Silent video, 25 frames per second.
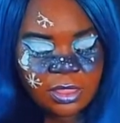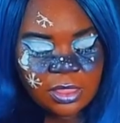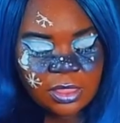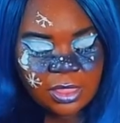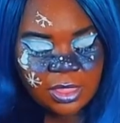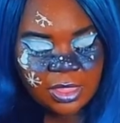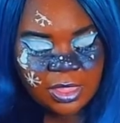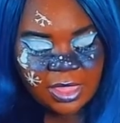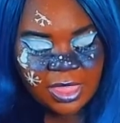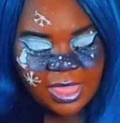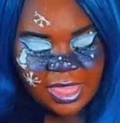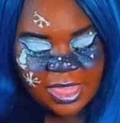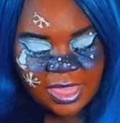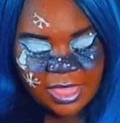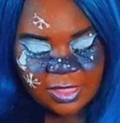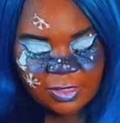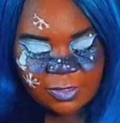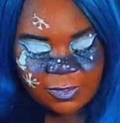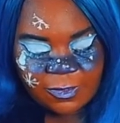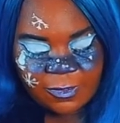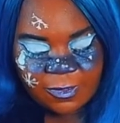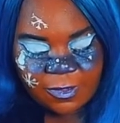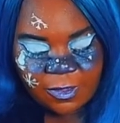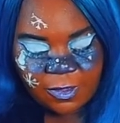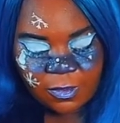Okay,
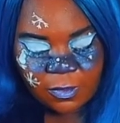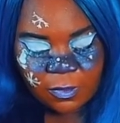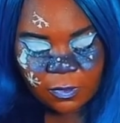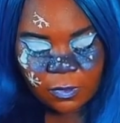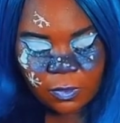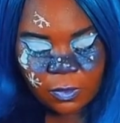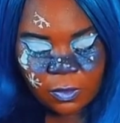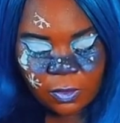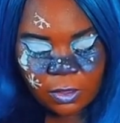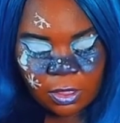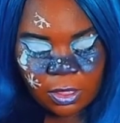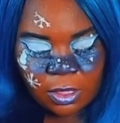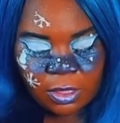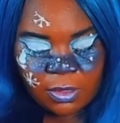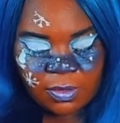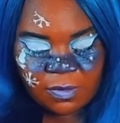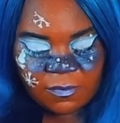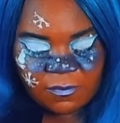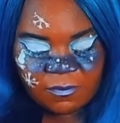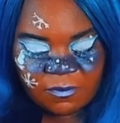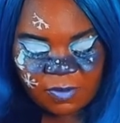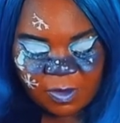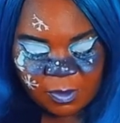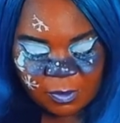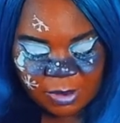so,
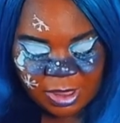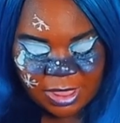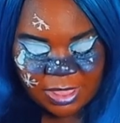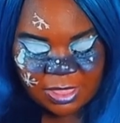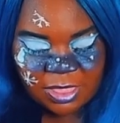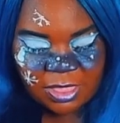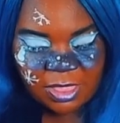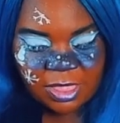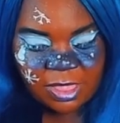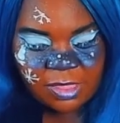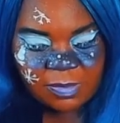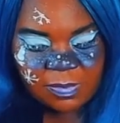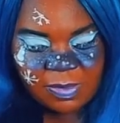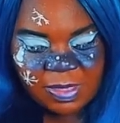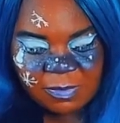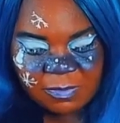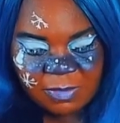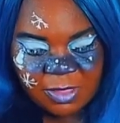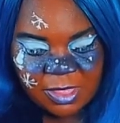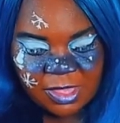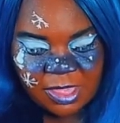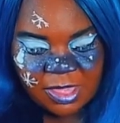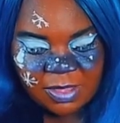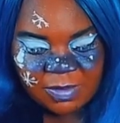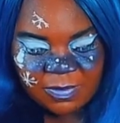very excited about
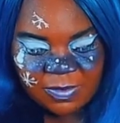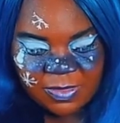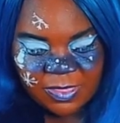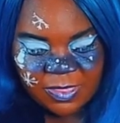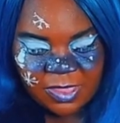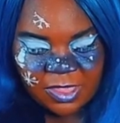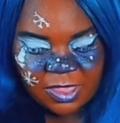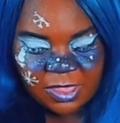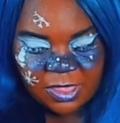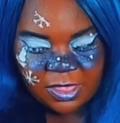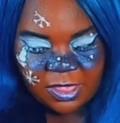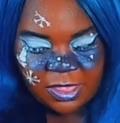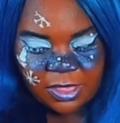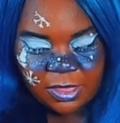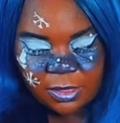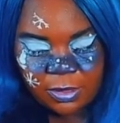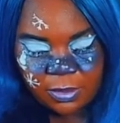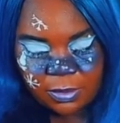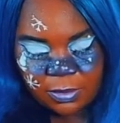working with you.